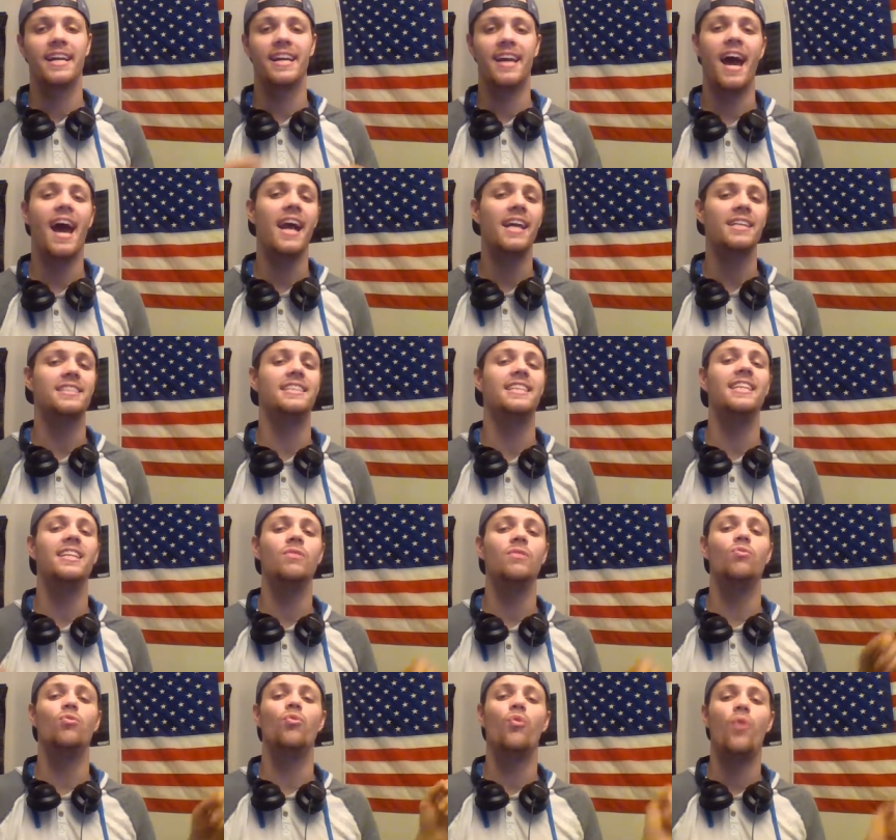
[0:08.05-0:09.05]
Guys,
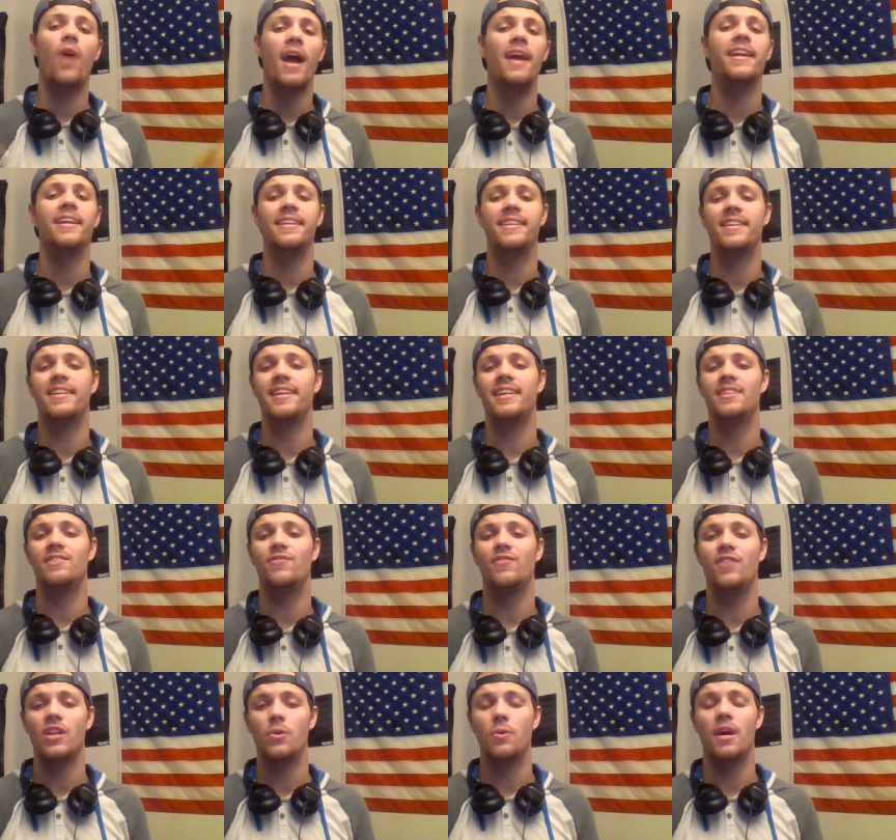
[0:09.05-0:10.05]
getting right in today's
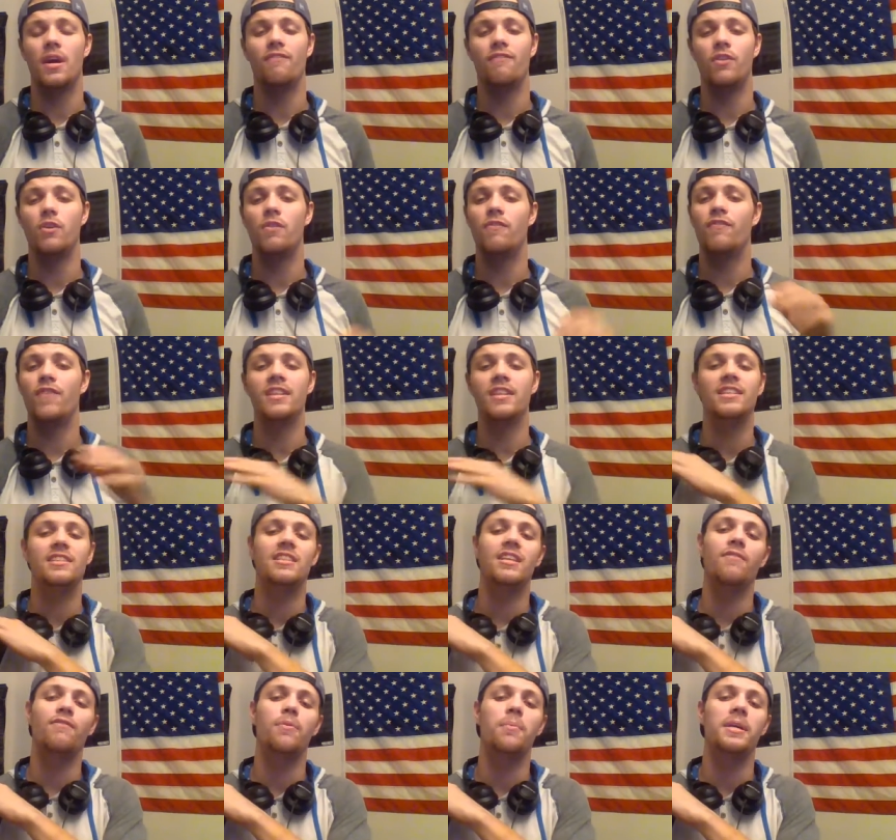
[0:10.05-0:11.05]
video. If you found this
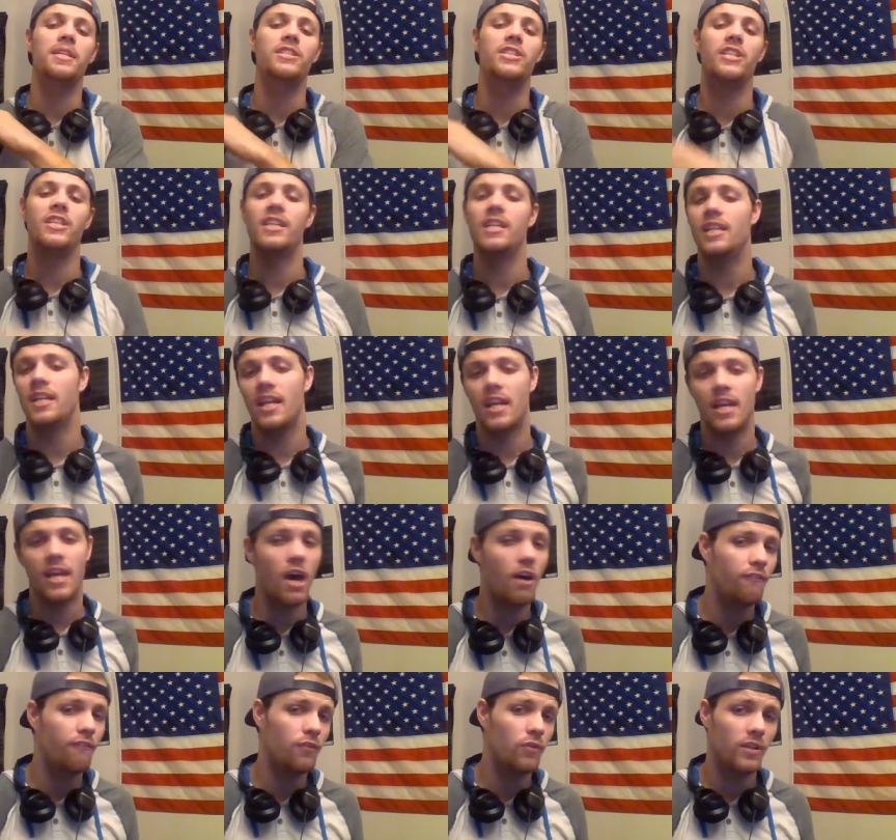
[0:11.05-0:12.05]
information
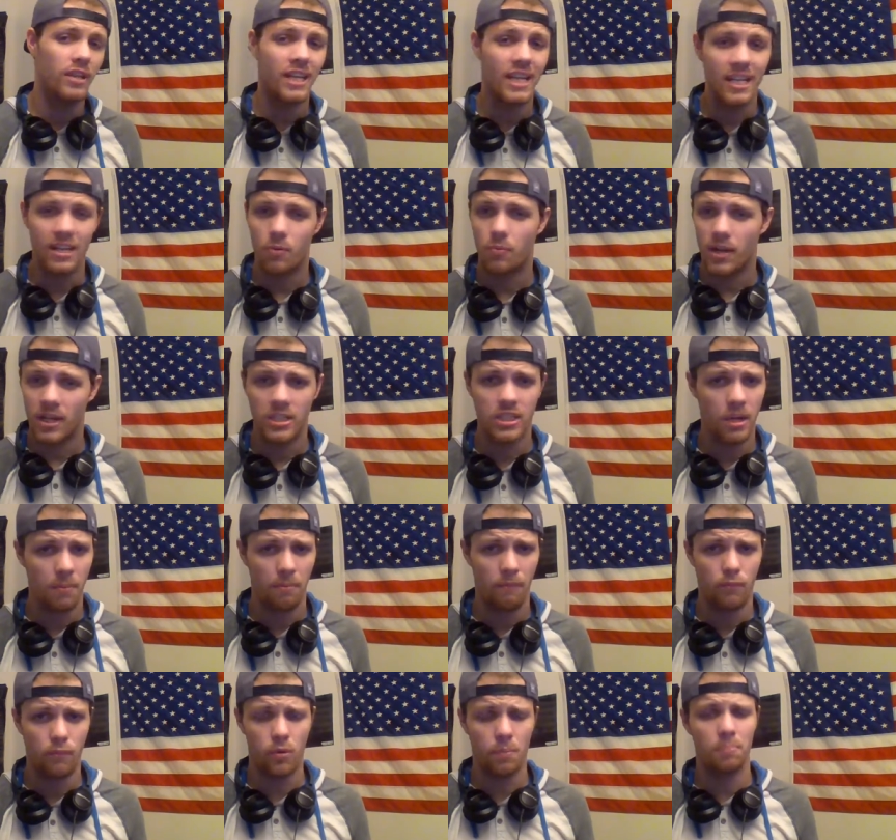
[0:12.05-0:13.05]
helpful in any way, shape,
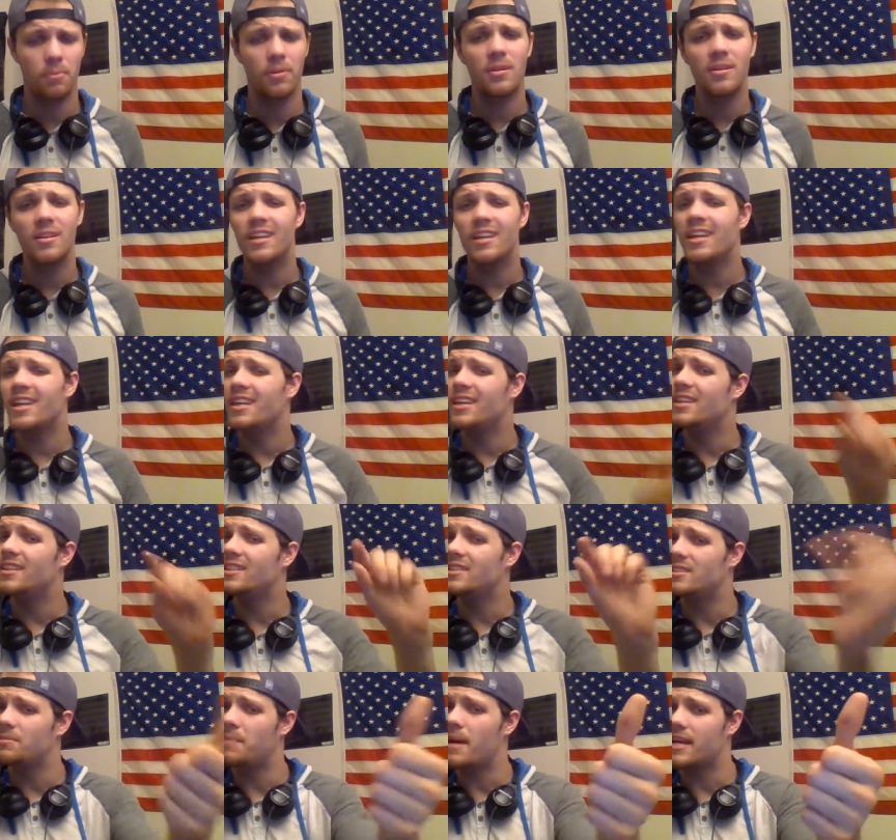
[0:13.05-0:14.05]
or form,
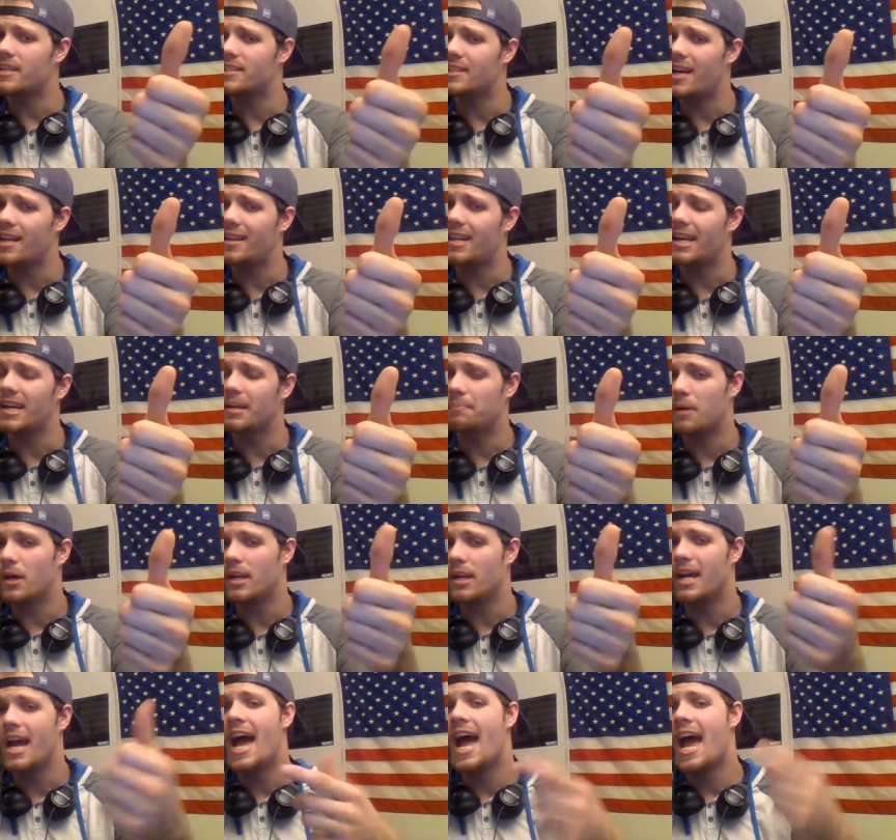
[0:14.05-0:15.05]
please smash that like
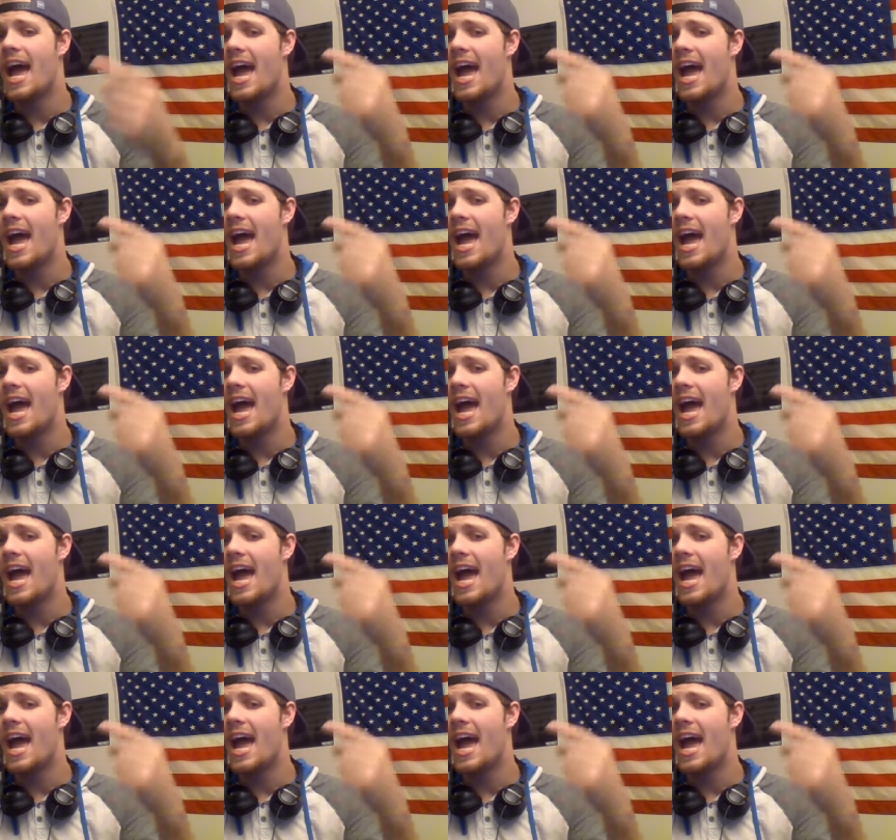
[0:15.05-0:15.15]
button